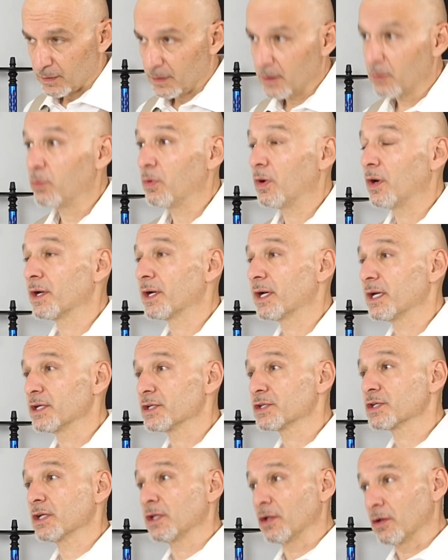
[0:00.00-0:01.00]
The water
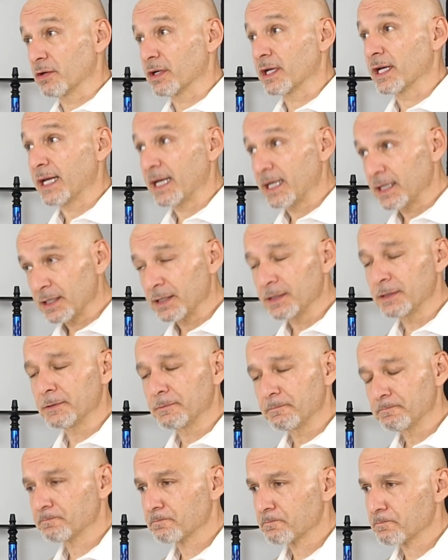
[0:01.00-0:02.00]
is chlorinated
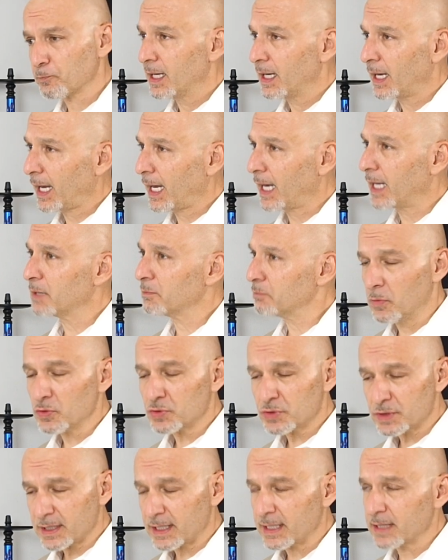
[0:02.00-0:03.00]
and
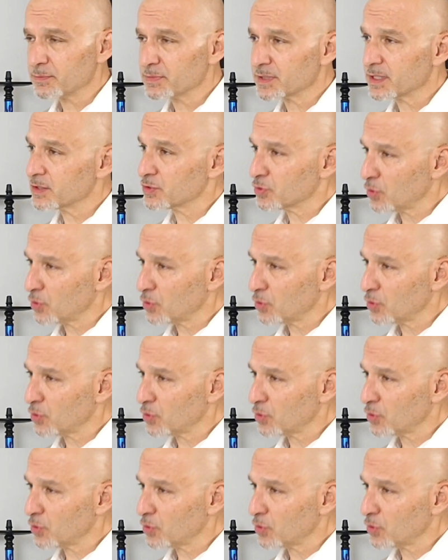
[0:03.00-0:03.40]
most times is